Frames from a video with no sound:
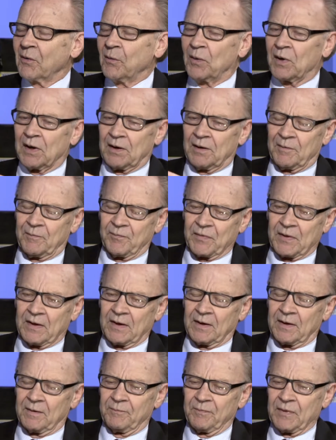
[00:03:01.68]
well.
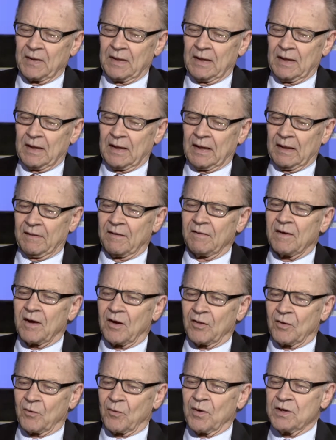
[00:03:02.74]
And then the
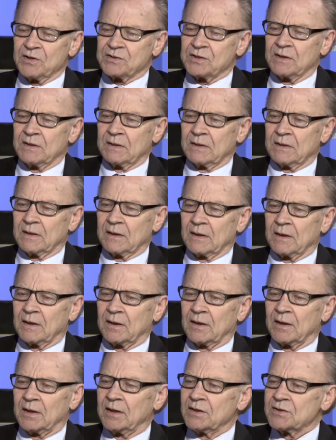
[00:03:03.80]
other reason
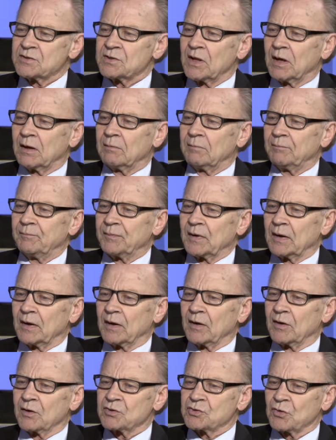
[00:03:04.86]
is that
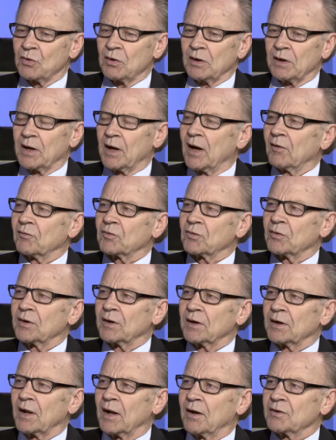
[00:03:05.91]
shortly after he
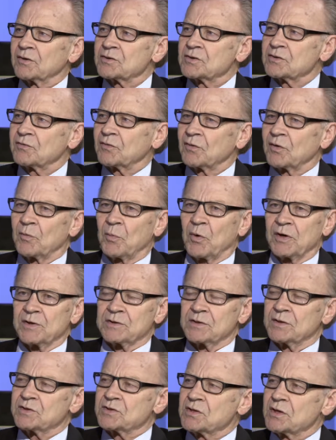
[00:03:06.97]
announced for the
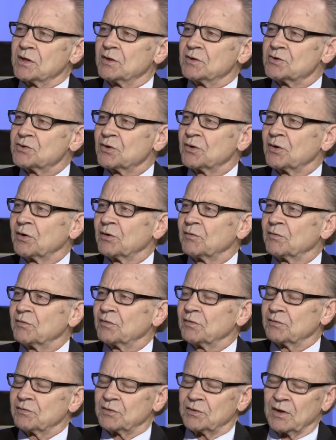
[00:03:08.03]
presidency in June
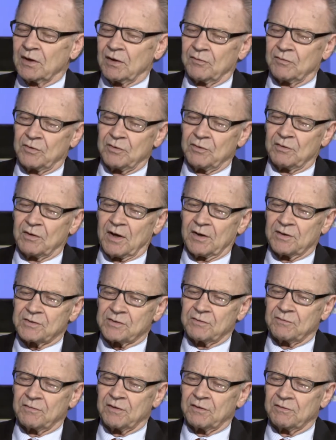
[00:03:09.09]
of
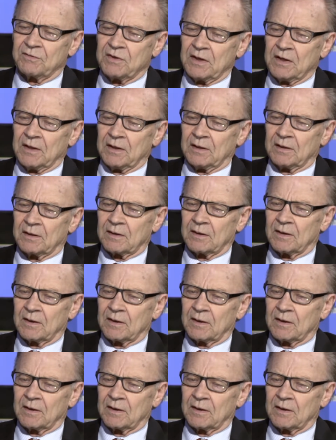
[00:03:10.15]
2015,